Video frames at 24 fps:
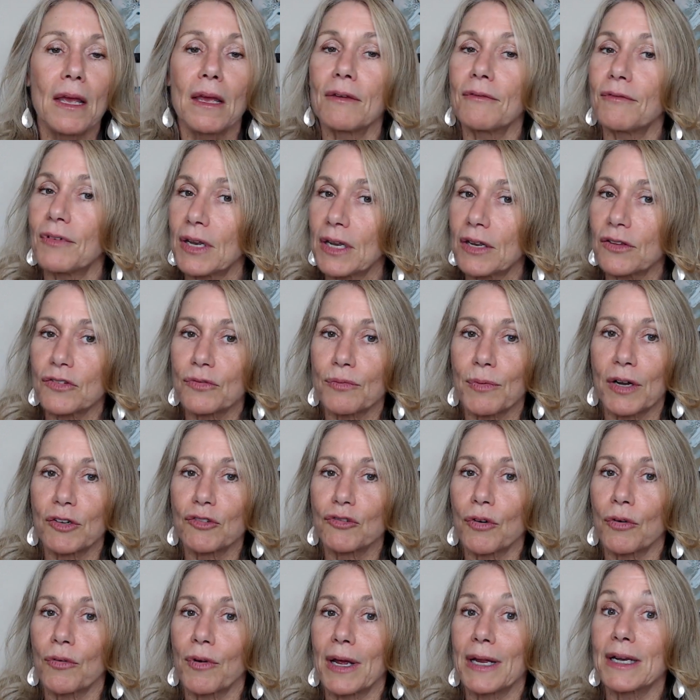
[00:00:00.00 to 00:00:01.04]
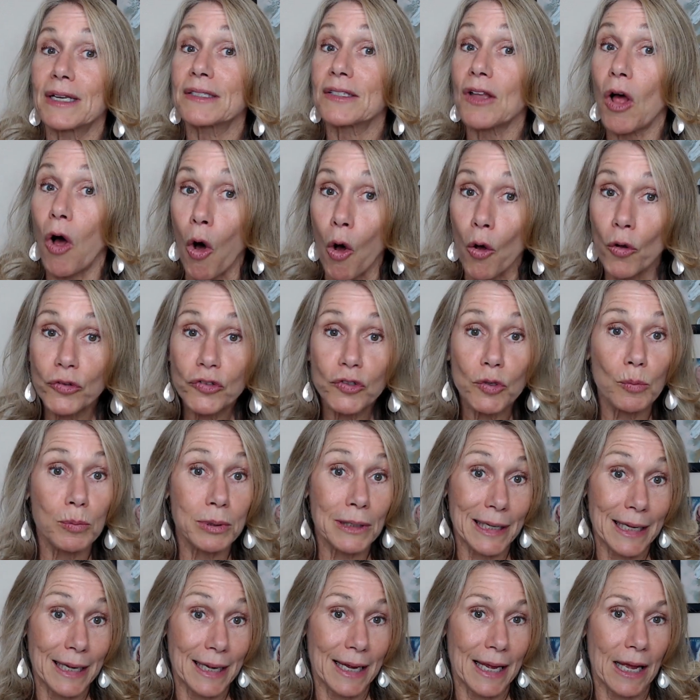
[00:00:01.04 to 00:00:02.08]
Venus retrograde is also
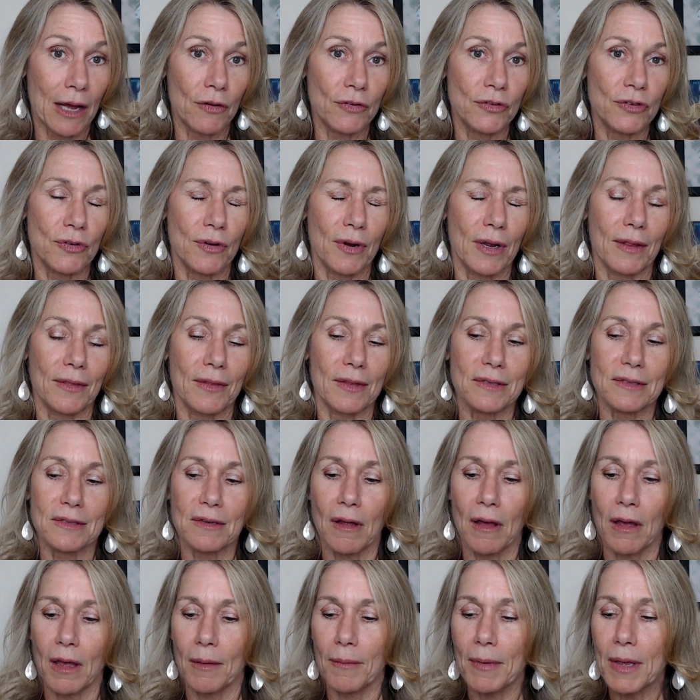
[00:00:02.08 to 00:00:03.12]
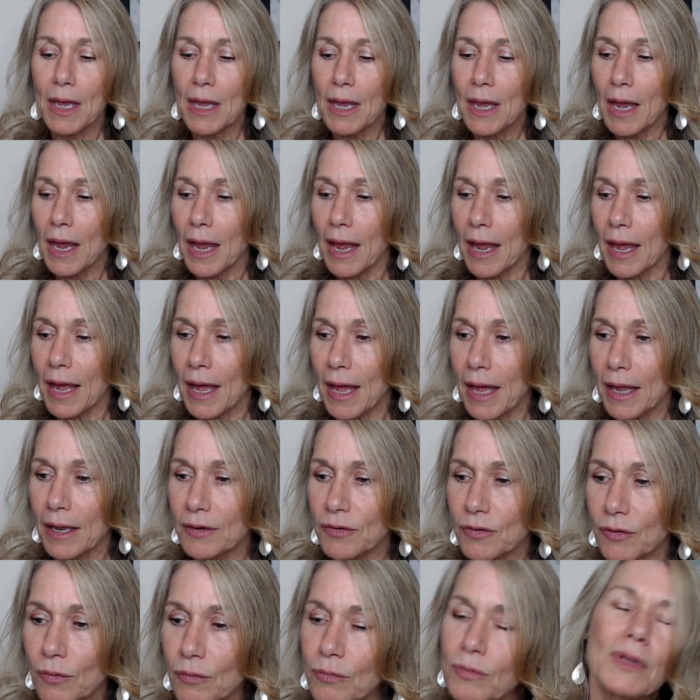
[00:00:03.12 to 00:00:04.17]
playing out during this time.
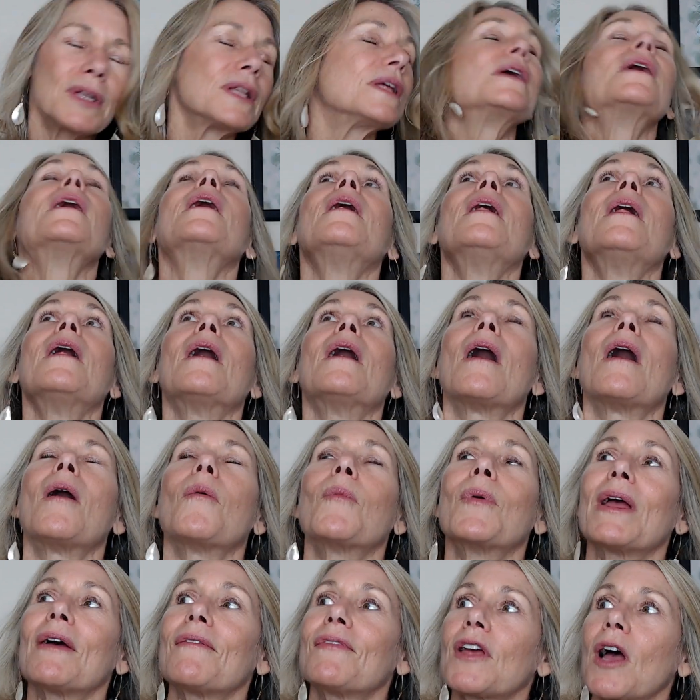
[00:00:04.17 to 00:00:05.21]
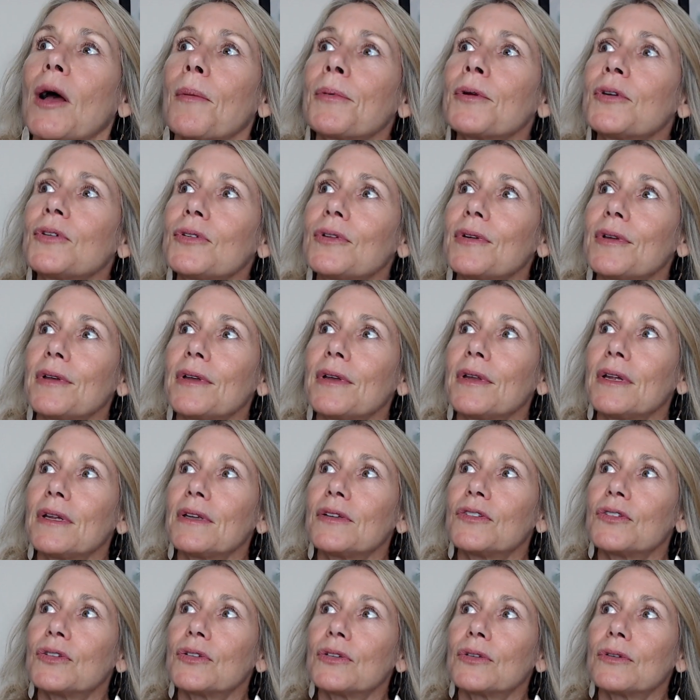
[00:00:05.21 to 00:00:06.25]
And really, we have the opportunity
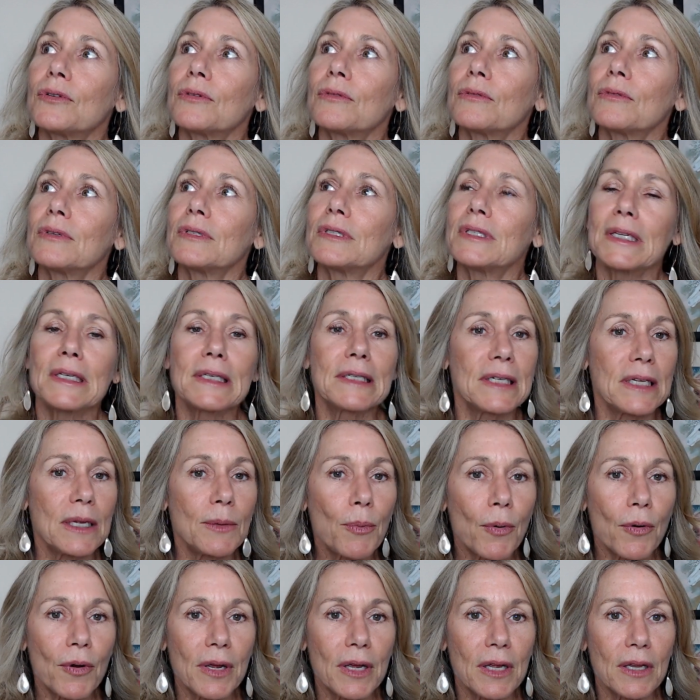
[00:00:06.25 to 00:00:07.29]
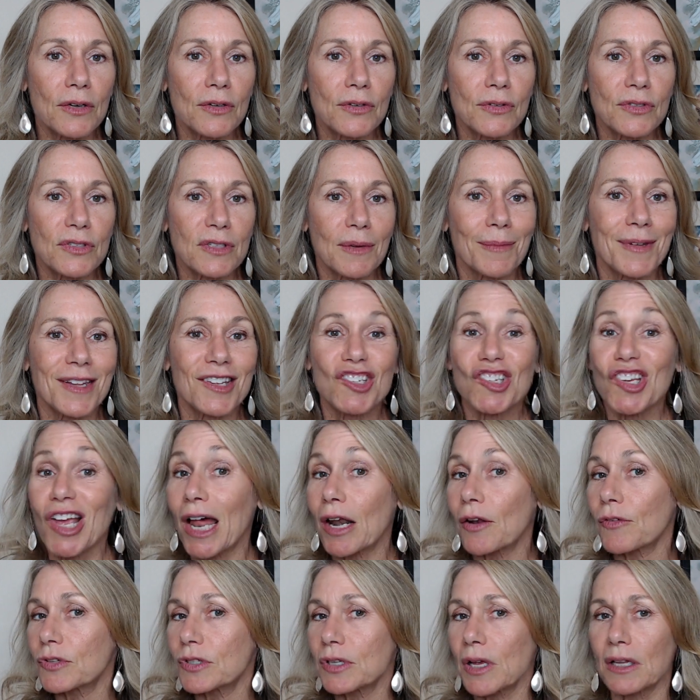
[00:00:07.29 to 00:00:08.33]
to dig deeper into some of the
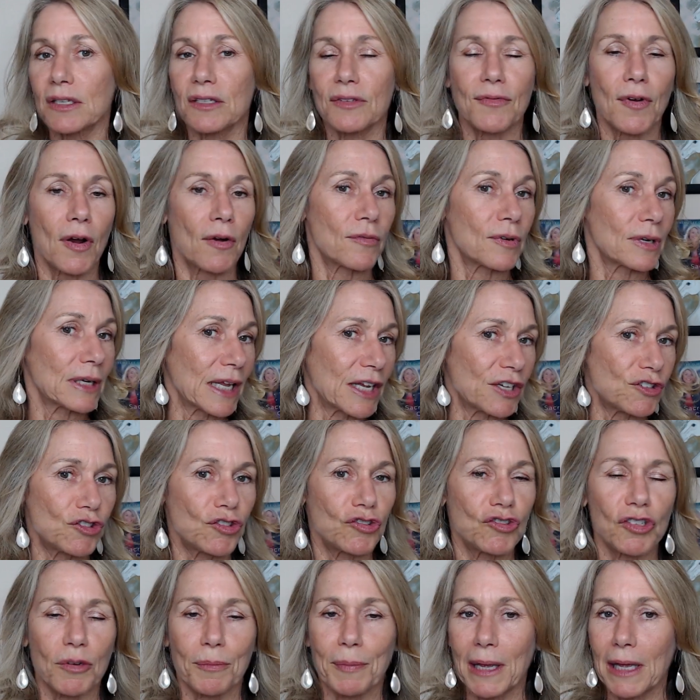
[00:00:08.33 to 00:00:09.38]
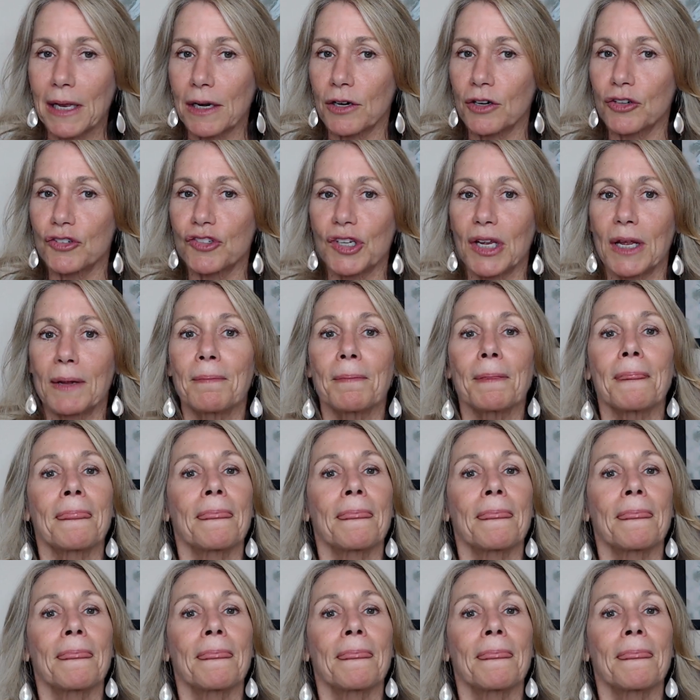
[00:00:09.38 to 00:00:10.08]
shadow sides of our relationship energy.